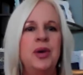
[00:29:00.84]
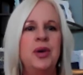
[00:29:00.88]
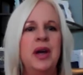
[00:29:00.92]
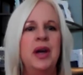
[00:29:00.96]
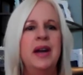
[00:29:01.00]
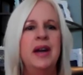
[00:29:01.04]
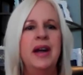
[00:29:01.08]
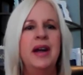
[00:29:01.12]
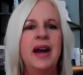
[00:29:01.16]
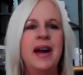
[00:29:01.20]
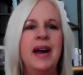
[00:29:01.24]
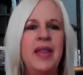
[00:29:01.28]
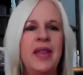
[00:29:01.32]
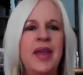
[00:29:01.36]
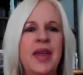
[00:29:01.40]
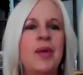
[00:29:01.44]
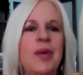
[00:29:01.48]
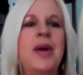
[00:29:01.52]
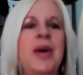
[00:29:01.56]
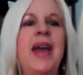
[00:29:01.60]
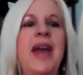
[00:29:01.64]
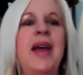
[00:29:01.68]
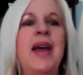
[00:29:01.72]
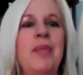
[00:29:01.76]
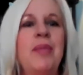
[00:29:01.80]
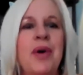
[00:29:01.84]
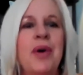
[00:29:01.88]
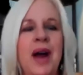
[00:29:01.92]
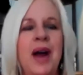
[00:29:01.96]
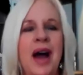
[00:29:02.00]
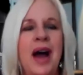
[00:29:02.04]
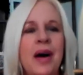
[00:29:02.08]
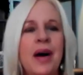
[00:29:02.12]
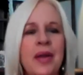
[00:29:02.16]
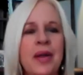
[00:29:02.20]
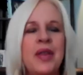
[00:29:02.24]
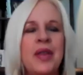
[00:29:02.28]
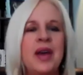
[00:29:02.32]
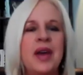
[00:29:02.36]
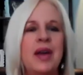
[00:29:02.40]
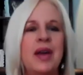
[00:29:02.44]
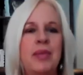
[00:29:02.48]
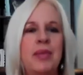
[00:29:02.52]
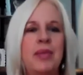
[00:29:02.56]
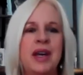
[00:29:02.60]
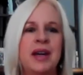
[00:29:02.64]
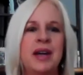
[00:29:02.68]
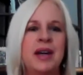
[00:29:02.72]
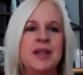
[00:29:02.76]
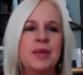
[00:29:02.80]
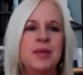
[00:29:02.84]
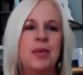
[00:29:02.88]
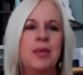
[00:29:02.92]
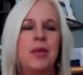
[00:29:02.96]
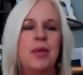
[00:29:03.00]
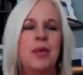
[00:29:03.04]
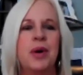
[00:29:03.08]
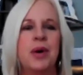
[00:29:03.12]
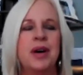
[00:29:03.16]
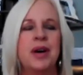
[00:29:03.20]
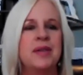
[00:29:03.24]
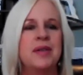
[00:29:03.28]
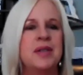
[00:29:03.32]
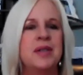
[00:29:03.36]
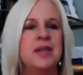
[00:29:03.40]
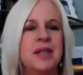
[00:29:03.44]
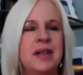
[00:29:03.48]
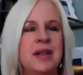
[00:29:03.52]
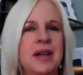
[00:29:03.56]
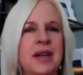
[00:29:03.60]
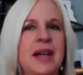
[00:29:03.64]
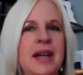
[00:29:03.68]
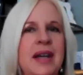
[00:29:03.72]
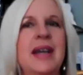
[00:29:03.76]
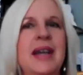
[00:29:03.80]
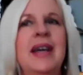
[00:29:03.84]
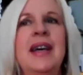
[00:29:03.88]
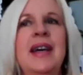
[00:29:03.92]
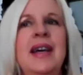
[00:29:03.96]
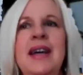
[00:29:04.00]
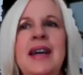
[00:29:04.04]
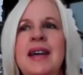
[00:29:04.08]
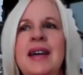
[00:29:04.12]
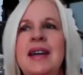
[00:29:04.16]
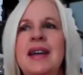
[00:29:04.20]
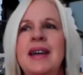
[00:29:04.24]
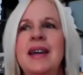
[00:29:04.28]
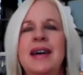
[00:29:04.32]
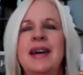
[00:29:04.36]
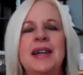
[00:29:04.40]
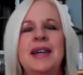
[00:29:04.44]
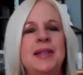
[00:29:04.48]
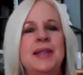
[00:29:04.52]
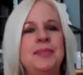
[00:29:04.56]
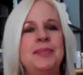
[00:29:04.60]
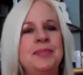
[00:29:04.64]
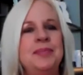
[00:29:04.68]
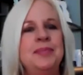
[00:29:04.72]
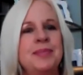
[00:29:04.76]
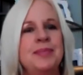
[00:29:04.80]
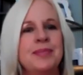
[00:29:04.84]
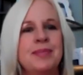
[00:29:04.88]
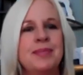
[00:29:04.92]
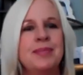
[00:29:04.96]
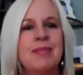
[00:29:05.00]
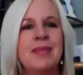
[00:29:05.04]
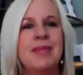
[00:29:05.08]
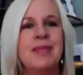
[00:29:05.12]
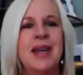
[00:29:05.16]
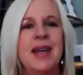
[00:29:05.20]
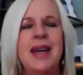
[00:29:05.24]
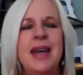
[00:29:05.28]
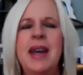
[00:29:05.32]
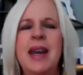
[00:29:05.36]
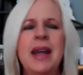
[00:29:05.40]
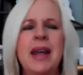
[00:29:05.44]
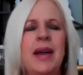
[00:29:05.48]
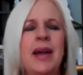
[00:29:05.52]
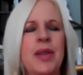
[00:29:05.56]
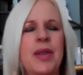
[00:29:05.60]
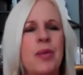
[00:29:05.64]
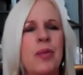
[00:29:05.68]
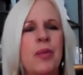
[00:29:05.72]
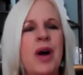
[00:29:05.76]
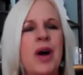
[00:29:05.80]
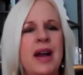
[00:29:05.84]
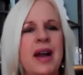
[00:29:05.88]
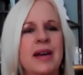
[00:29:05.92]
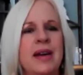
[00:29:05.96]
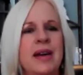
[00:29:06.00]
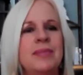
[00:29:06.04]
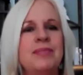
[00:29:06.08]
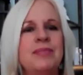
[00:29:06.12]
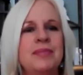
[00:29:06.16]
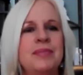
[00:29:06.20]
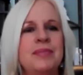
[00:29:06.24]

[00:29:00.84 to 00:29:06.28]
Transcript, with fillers: And and I think we ate more healthy because we weren't um eating on the run.